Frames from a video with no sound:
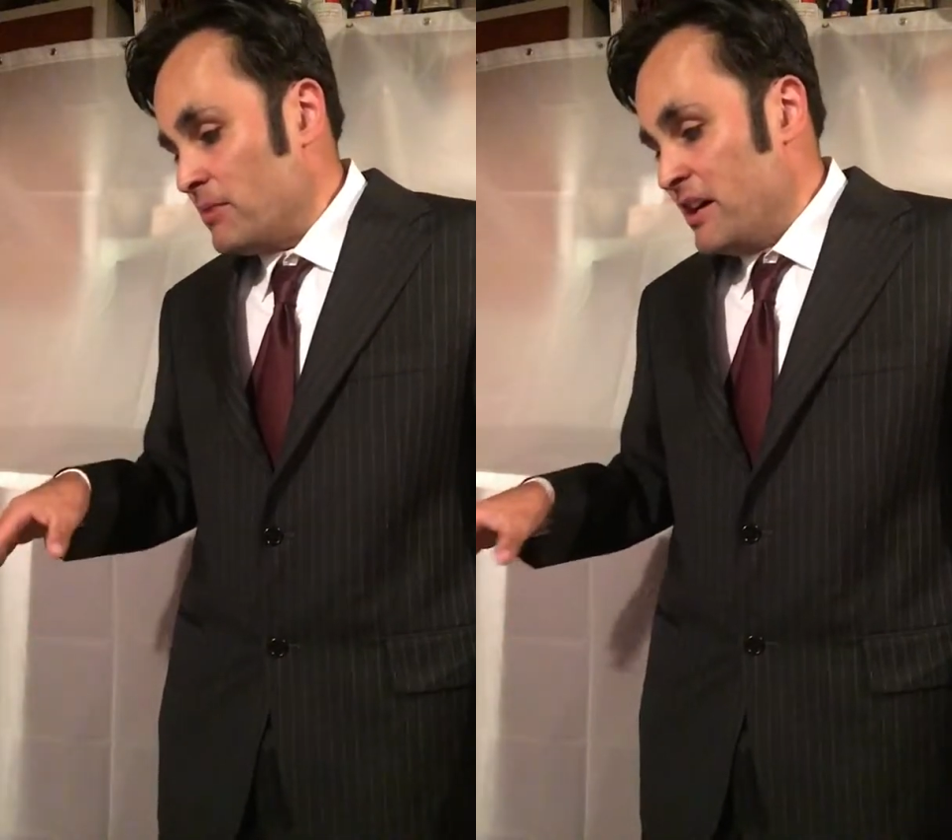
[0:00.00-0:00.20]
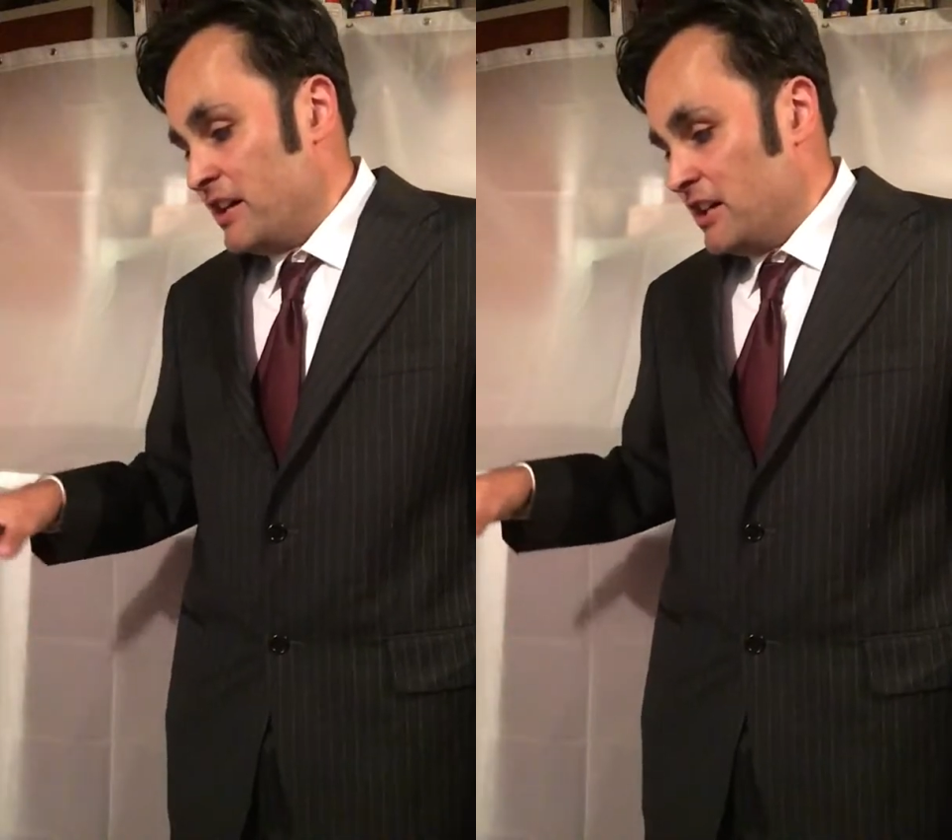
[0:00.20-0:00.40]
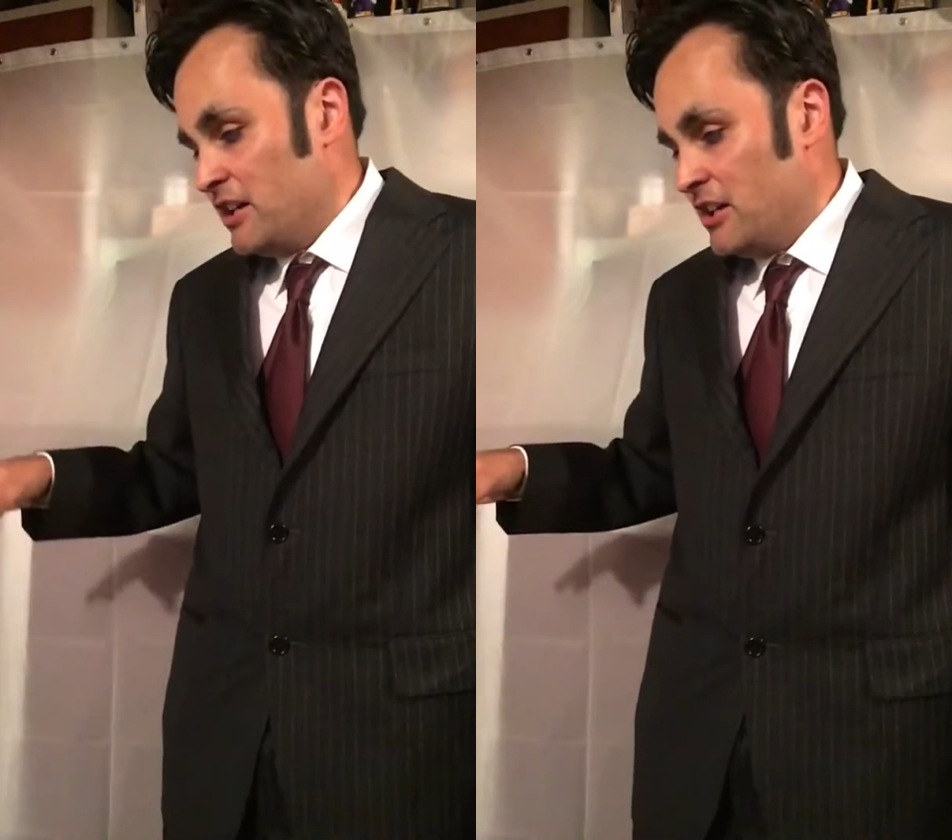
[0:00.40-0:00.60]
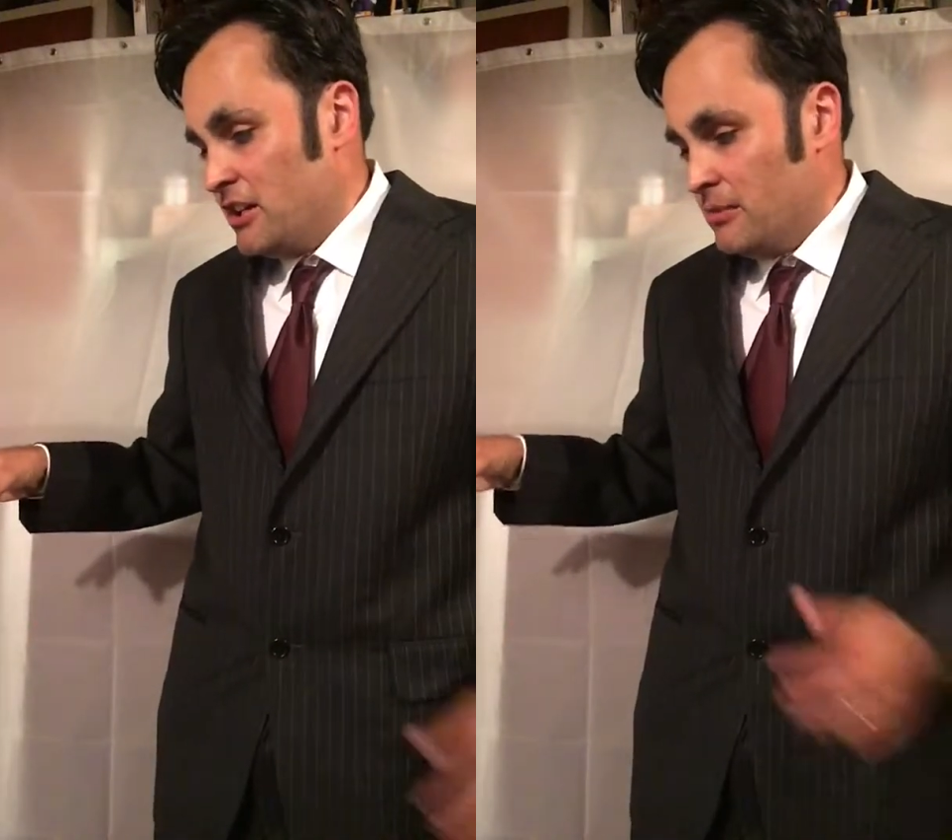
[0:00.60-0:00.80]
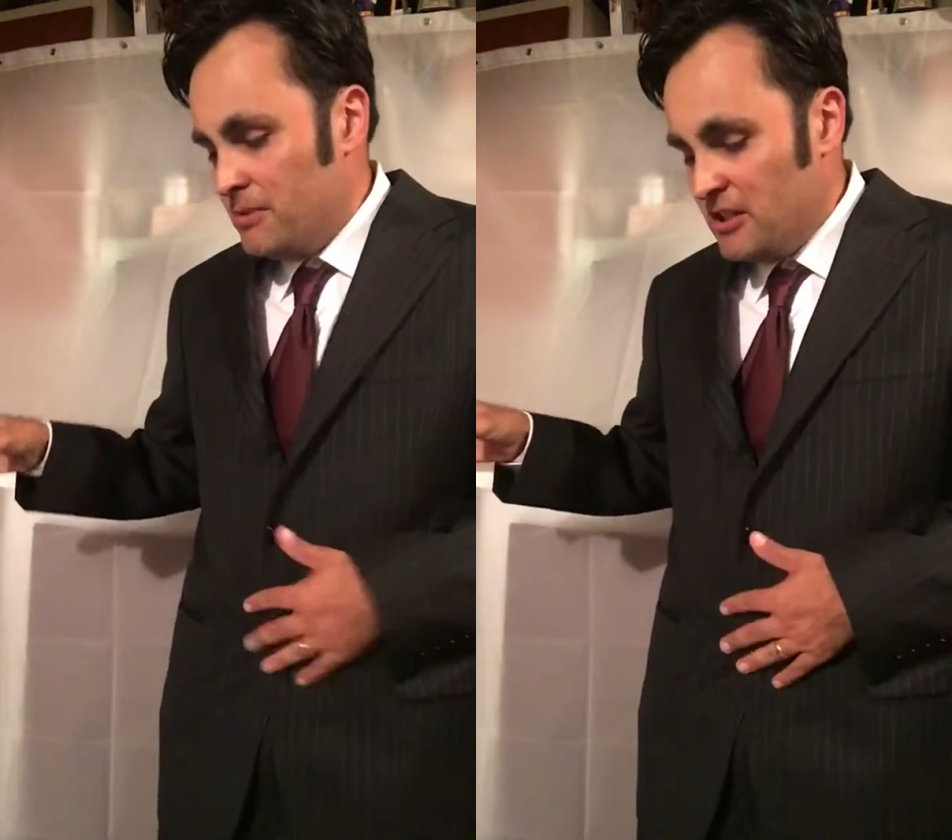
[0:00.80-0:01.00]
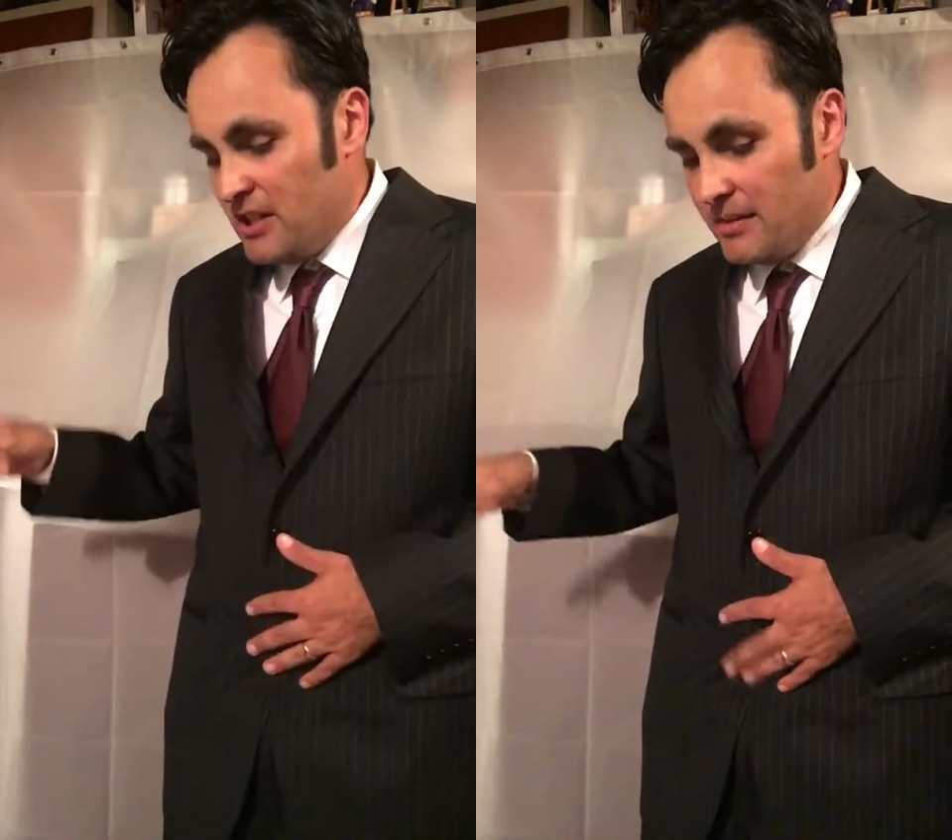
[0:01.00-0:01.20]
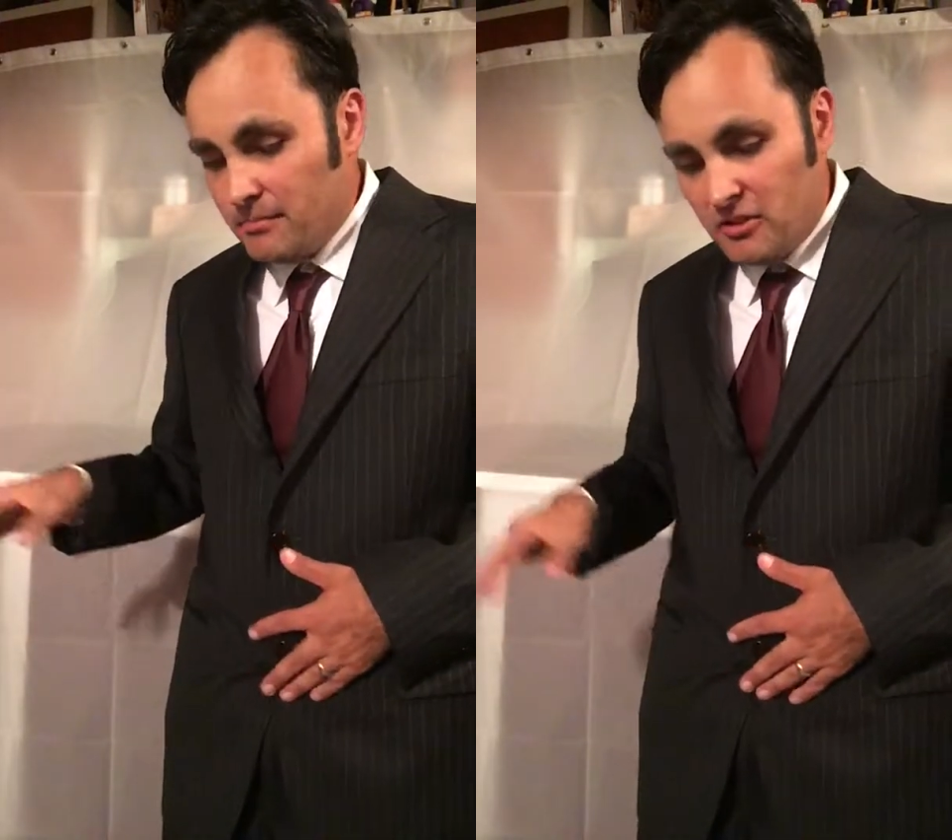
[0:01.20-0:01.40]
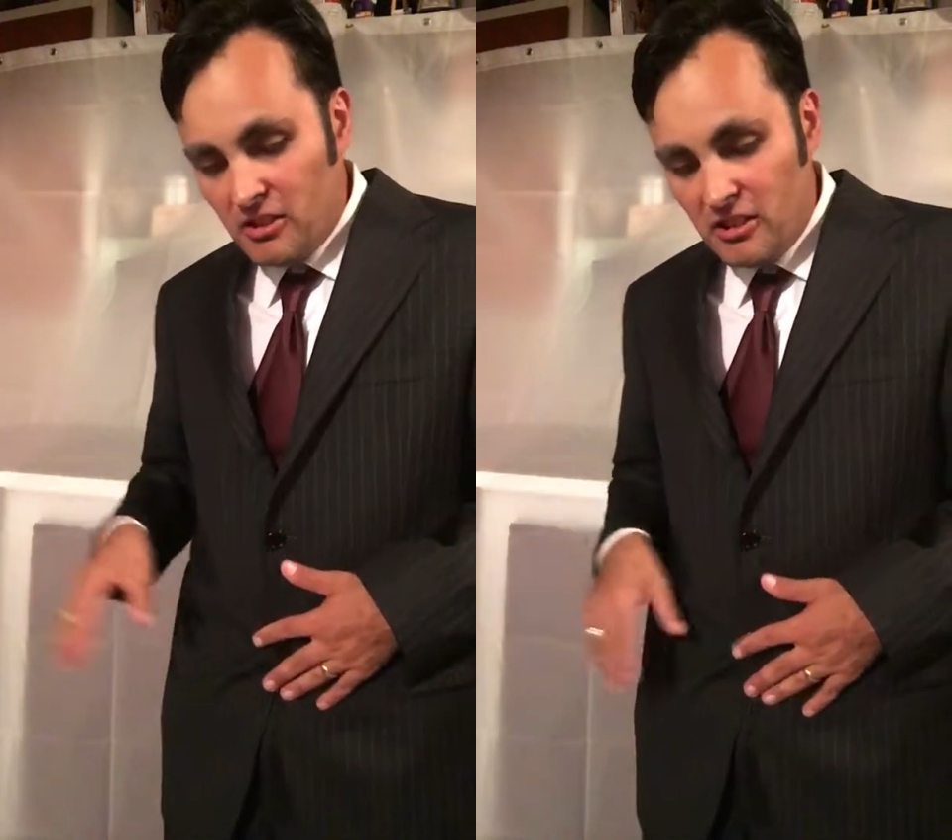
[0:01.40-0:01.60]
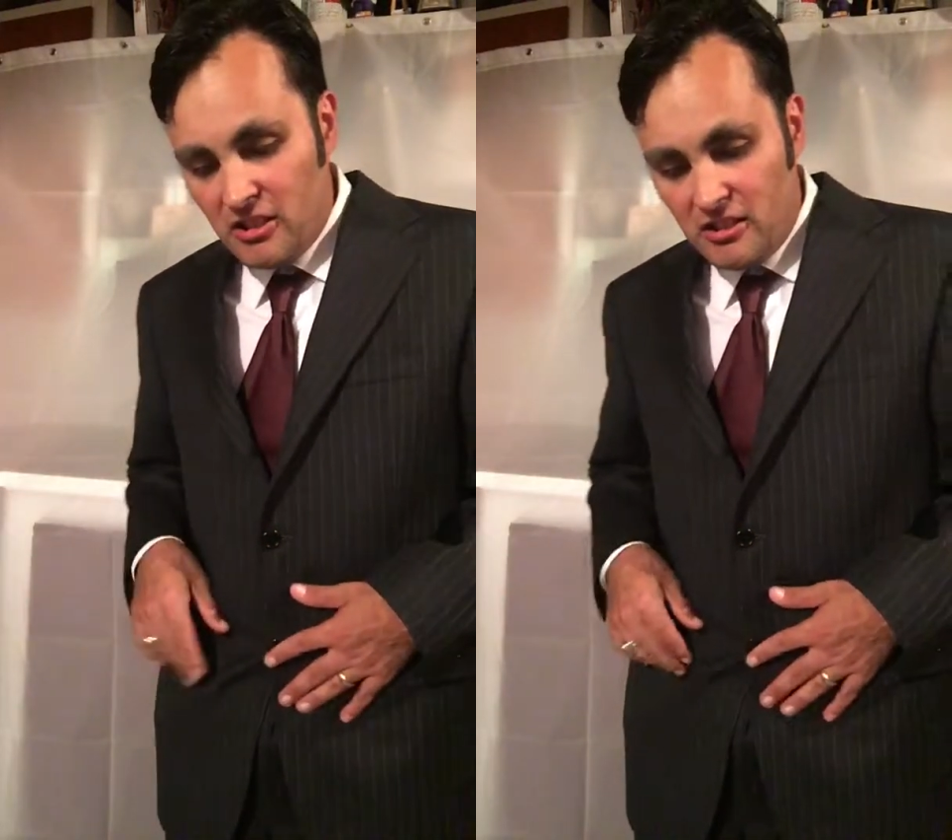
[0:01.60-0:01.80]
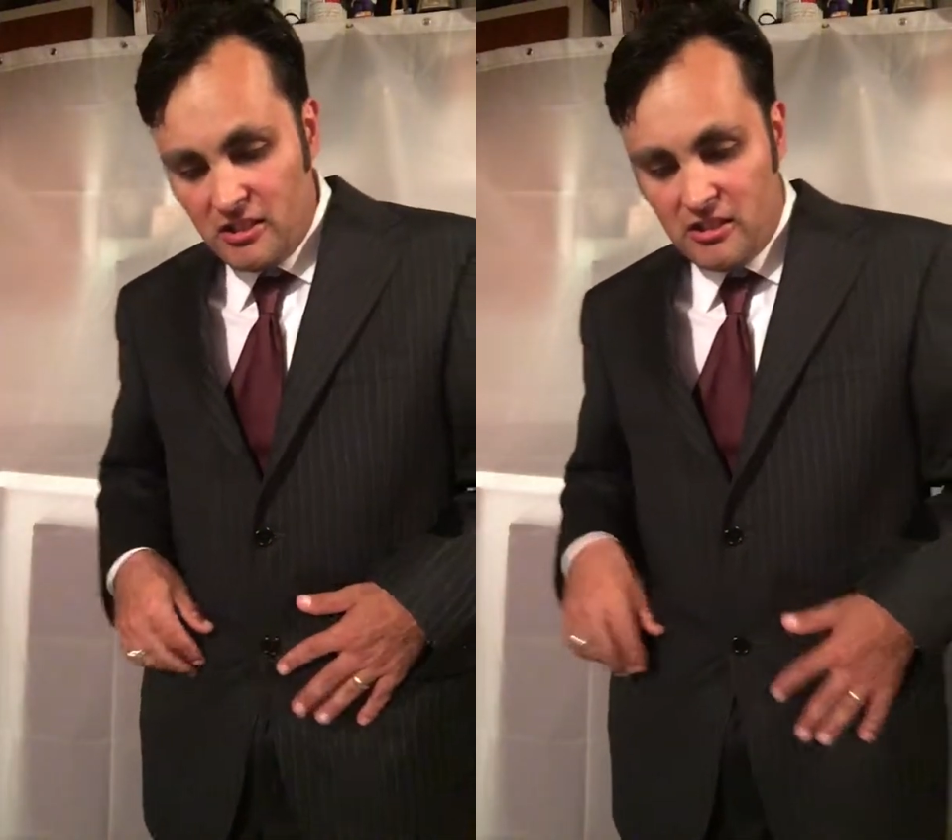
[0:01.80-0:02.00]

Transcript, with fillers: may be empty